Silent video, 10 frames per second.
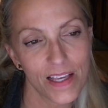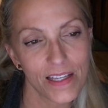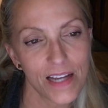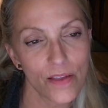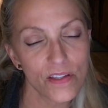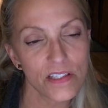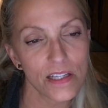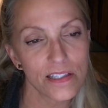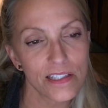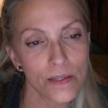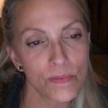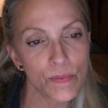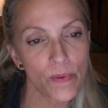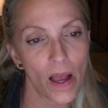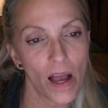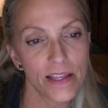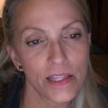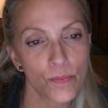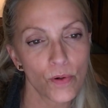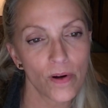Now the sun slips behind the
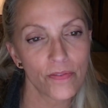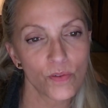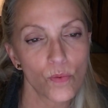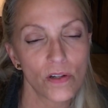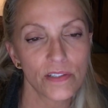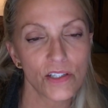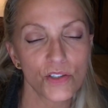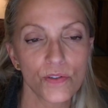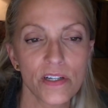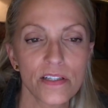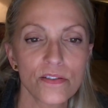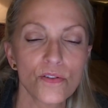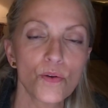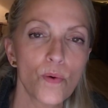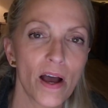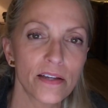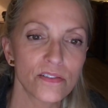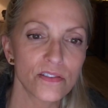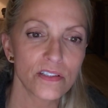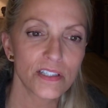bereft walnut trees to the
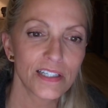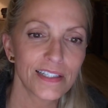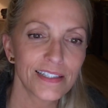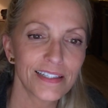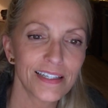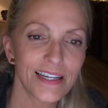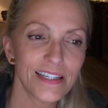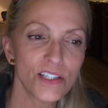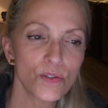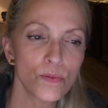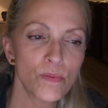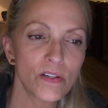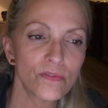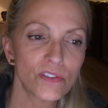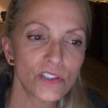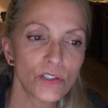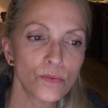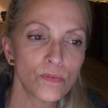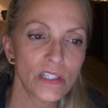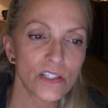west, and into a bit of
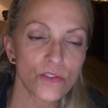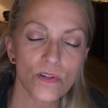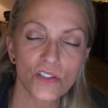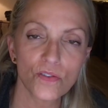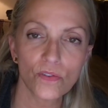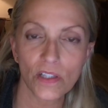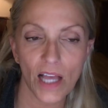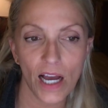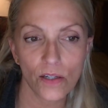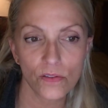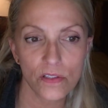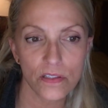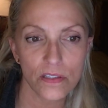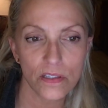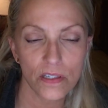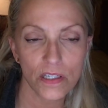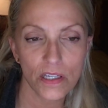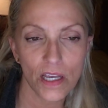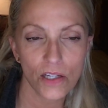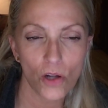gloom and a stretch of clouds,
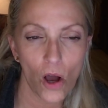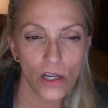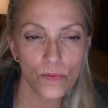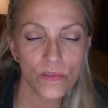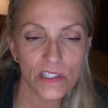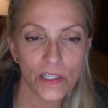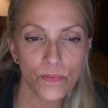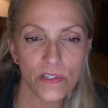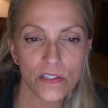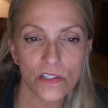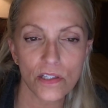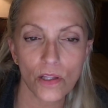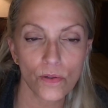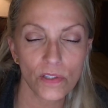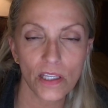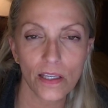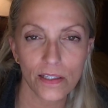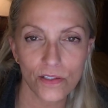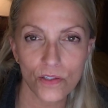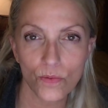and autumn slips slowly
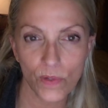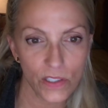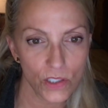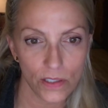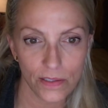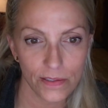into winter,